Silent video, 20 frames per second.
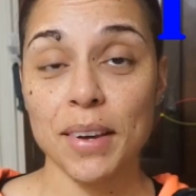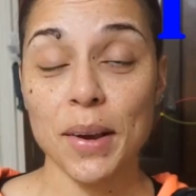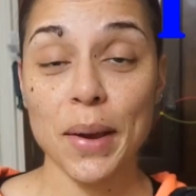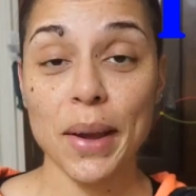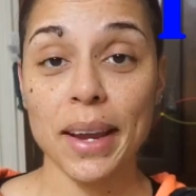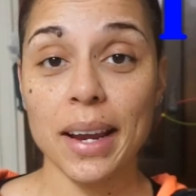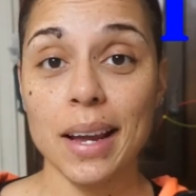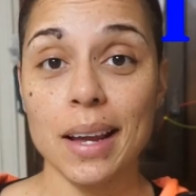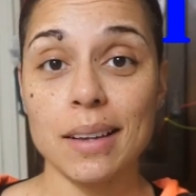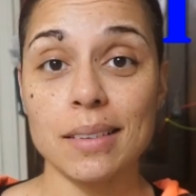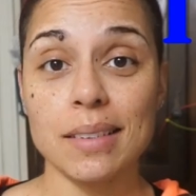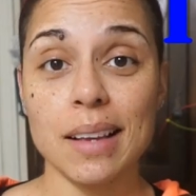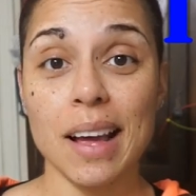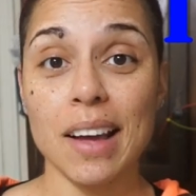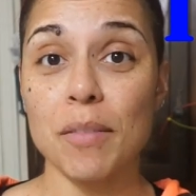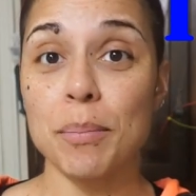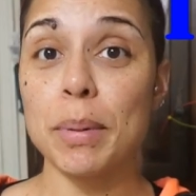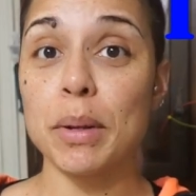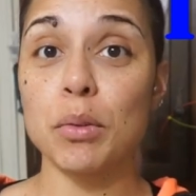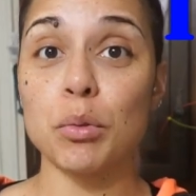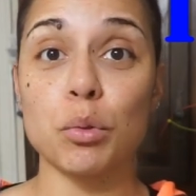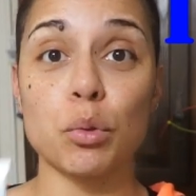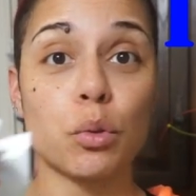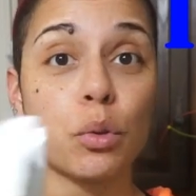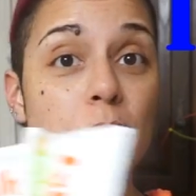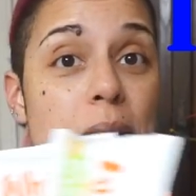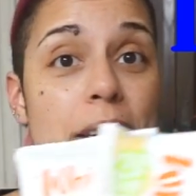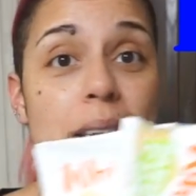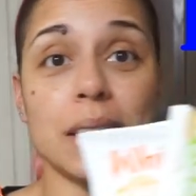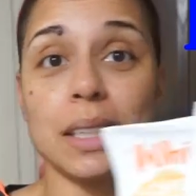Okay guys, I've been
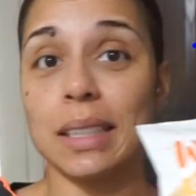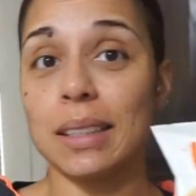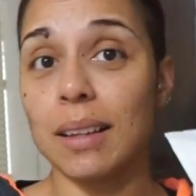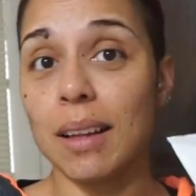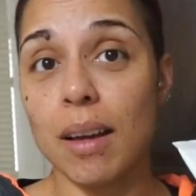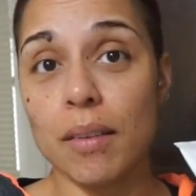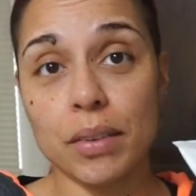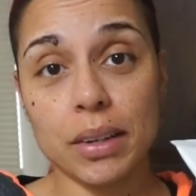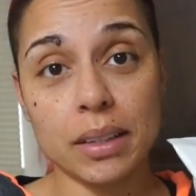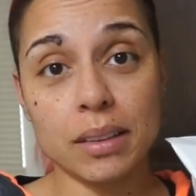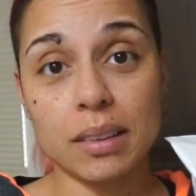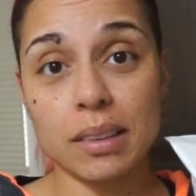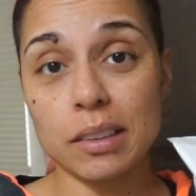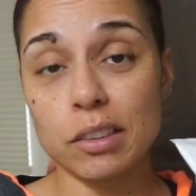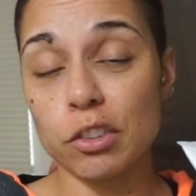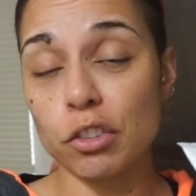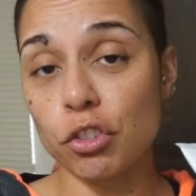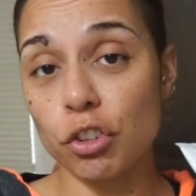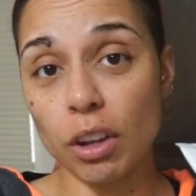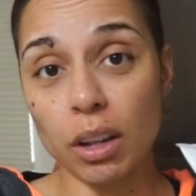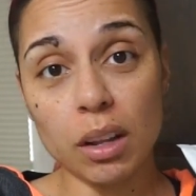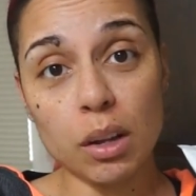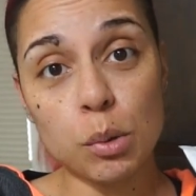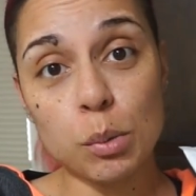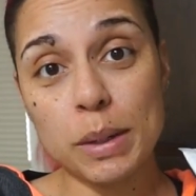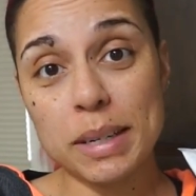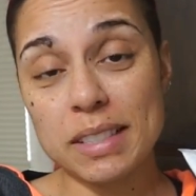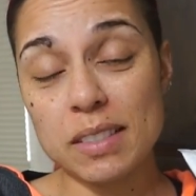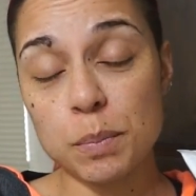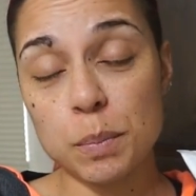really loving these
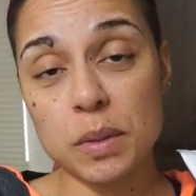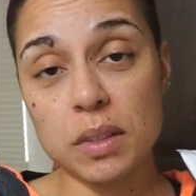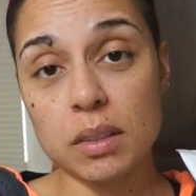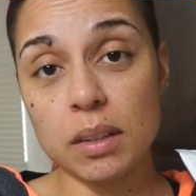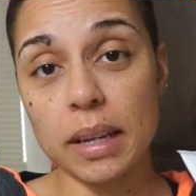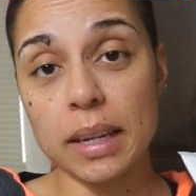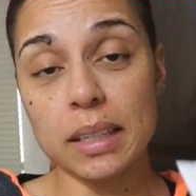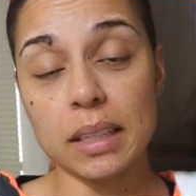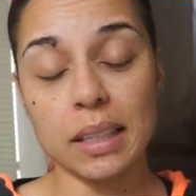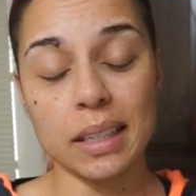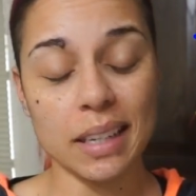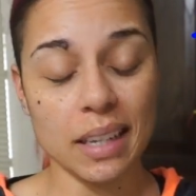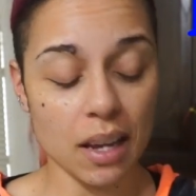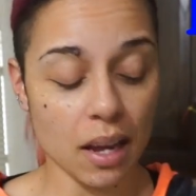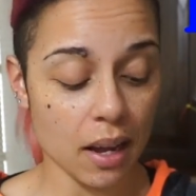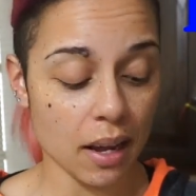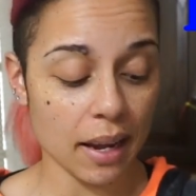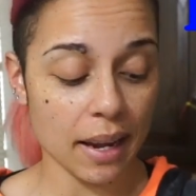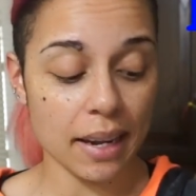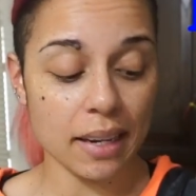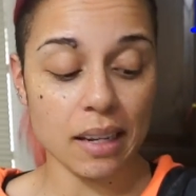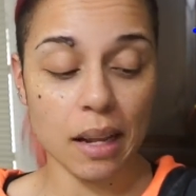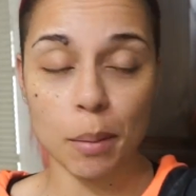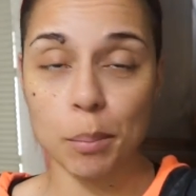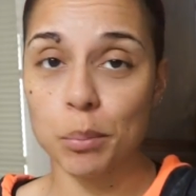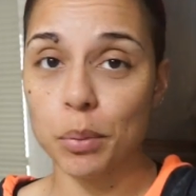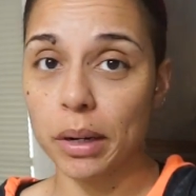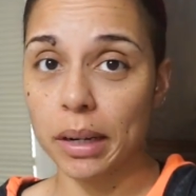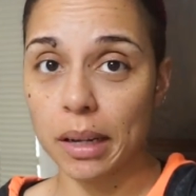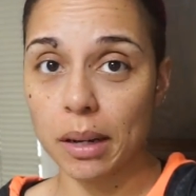Chilo Wisps lately, uh, and
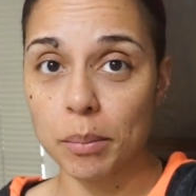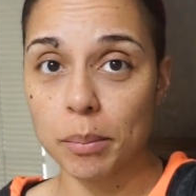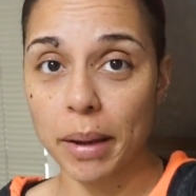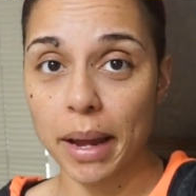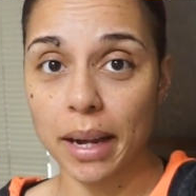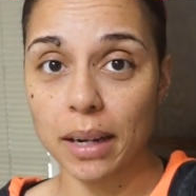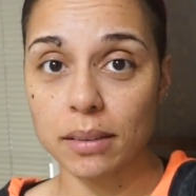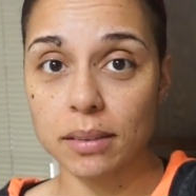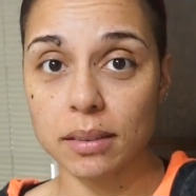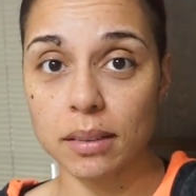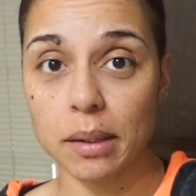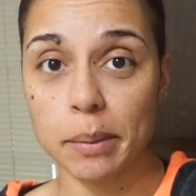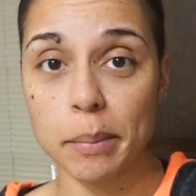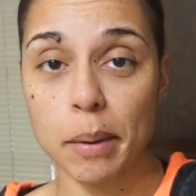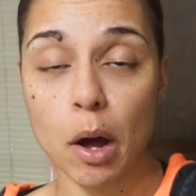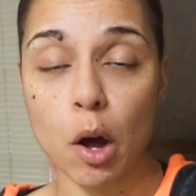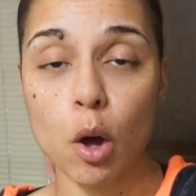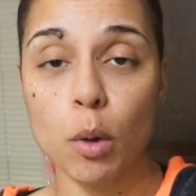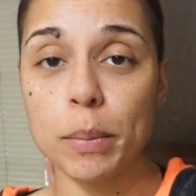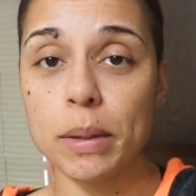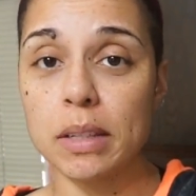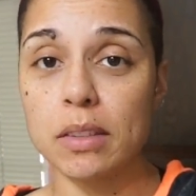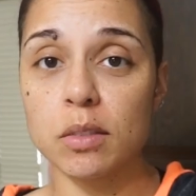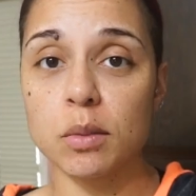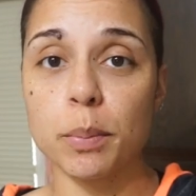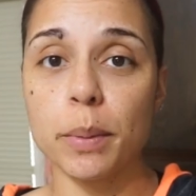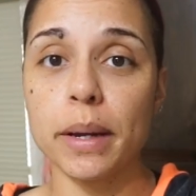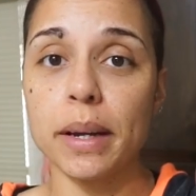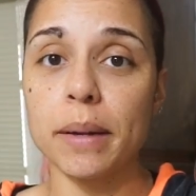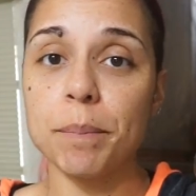I'm bringing back some
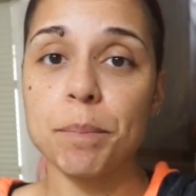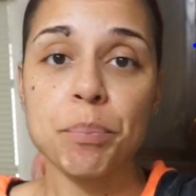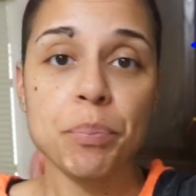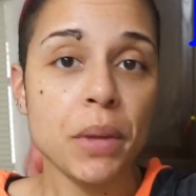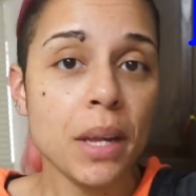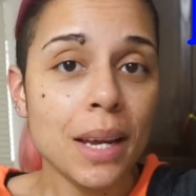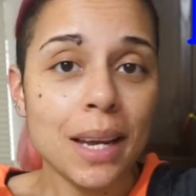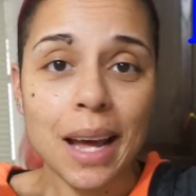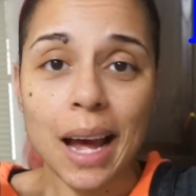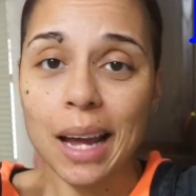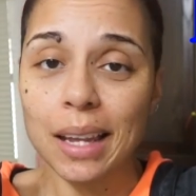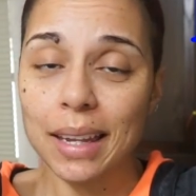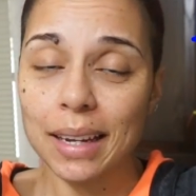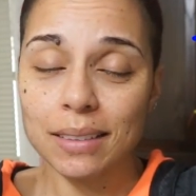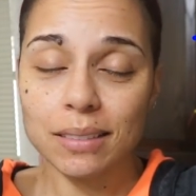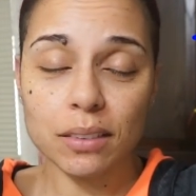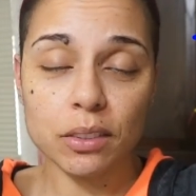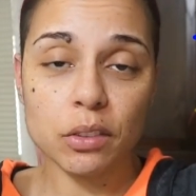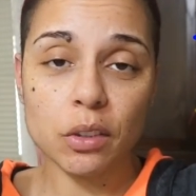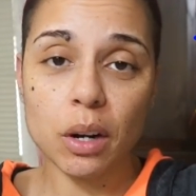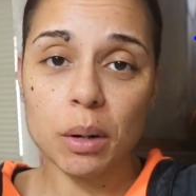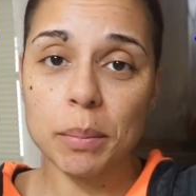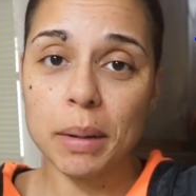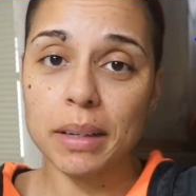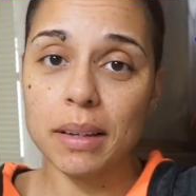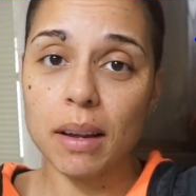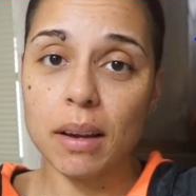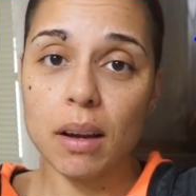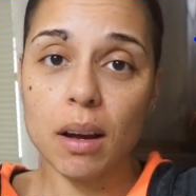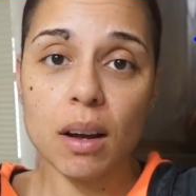almonds, but I like to start
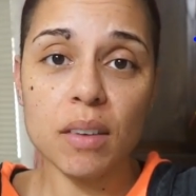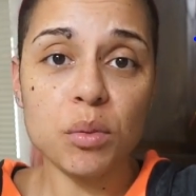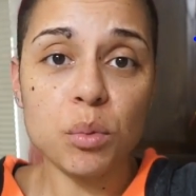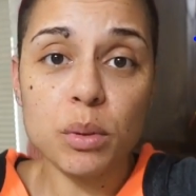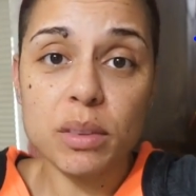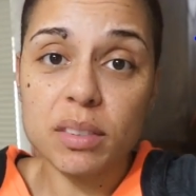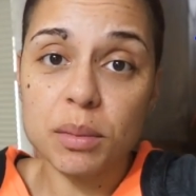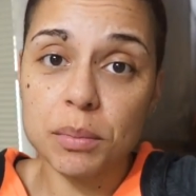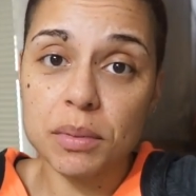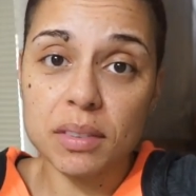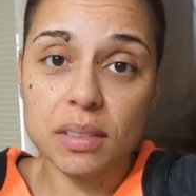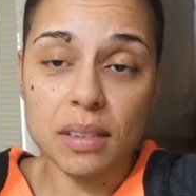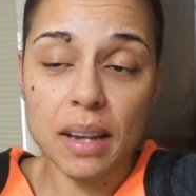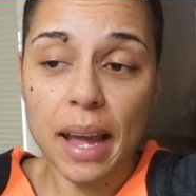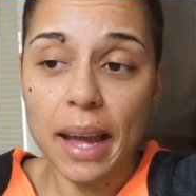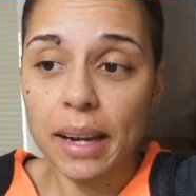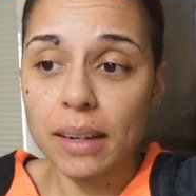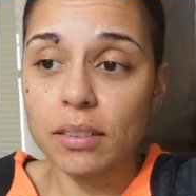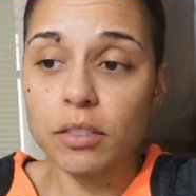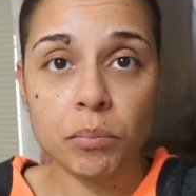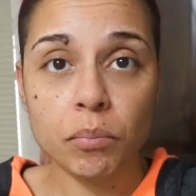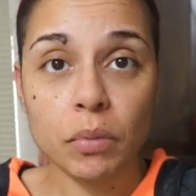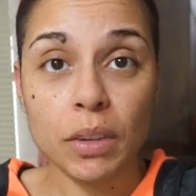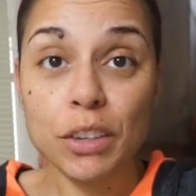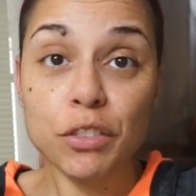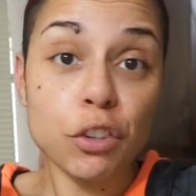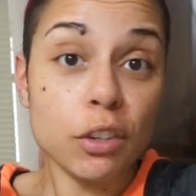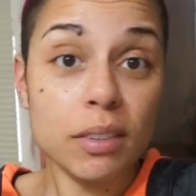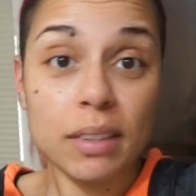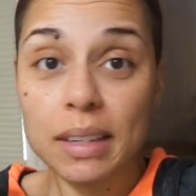my day off with some snacks.
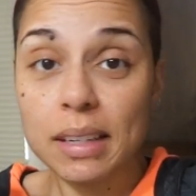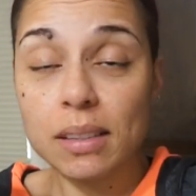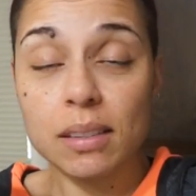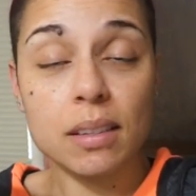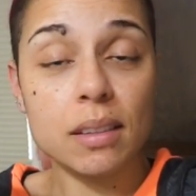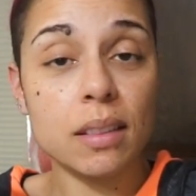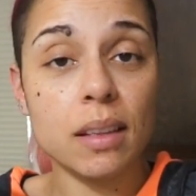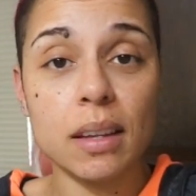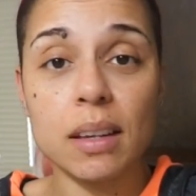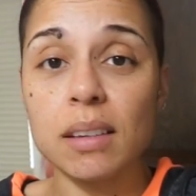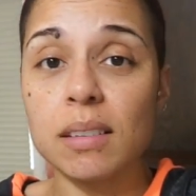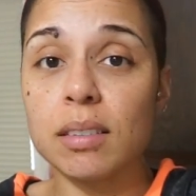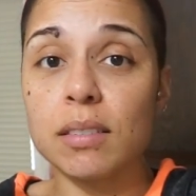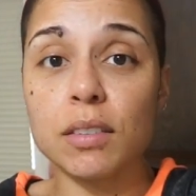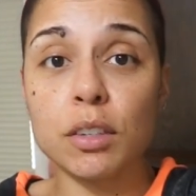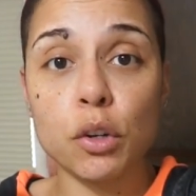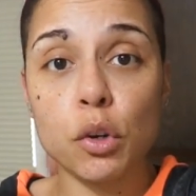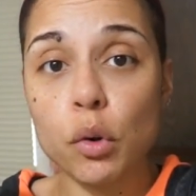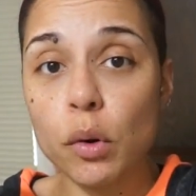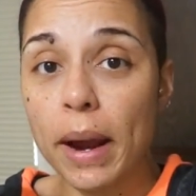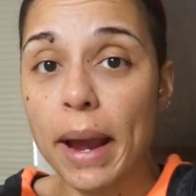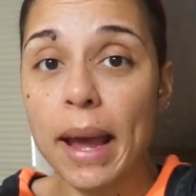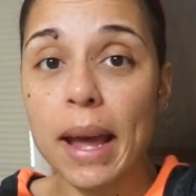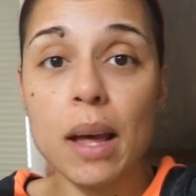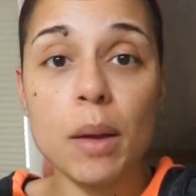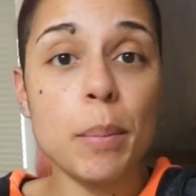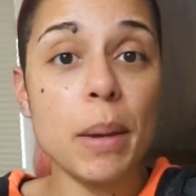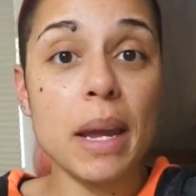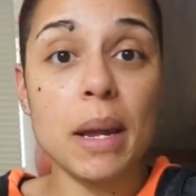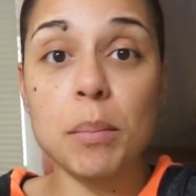Just easy things to
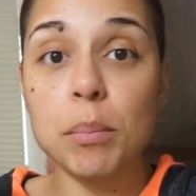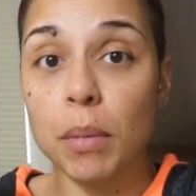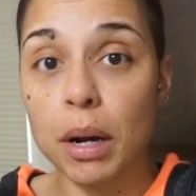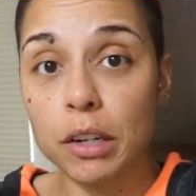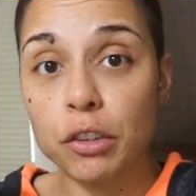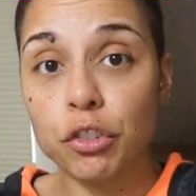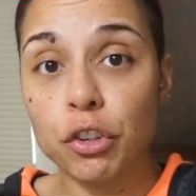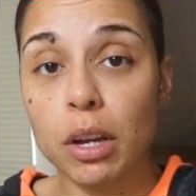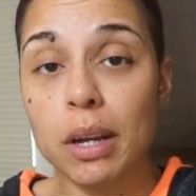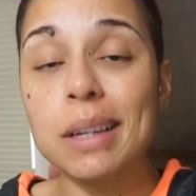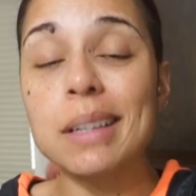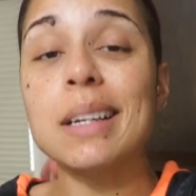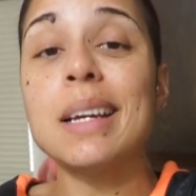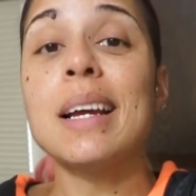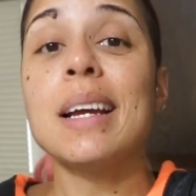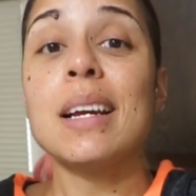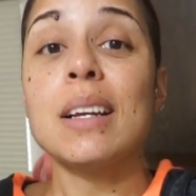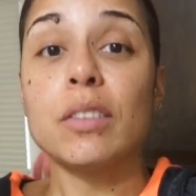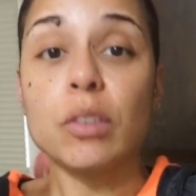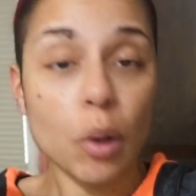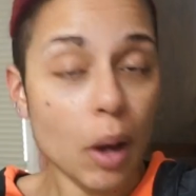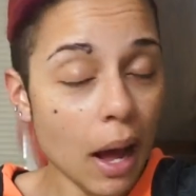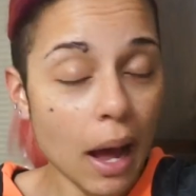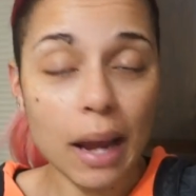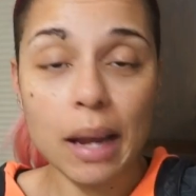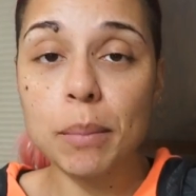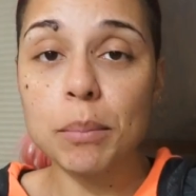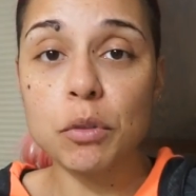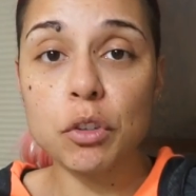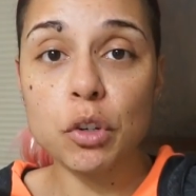grab and munch on, so
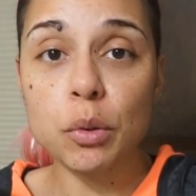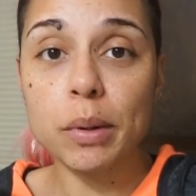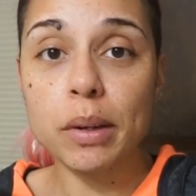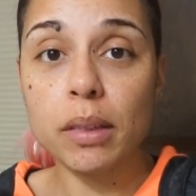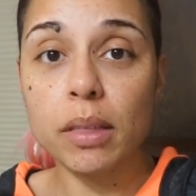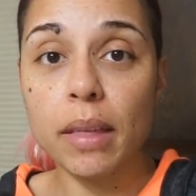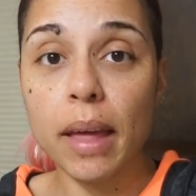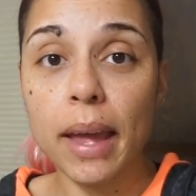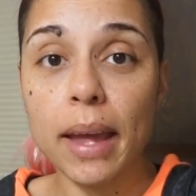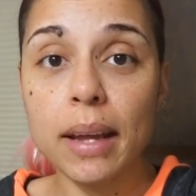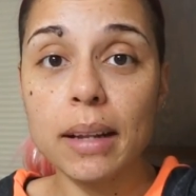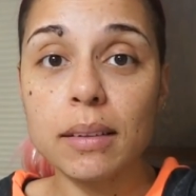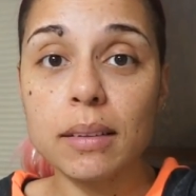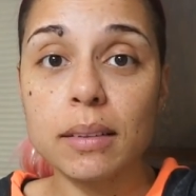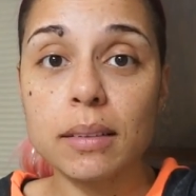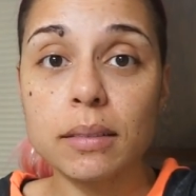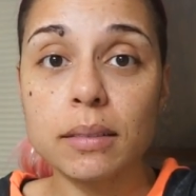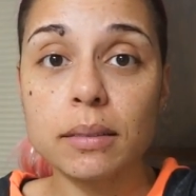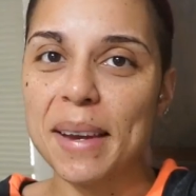I am doing that.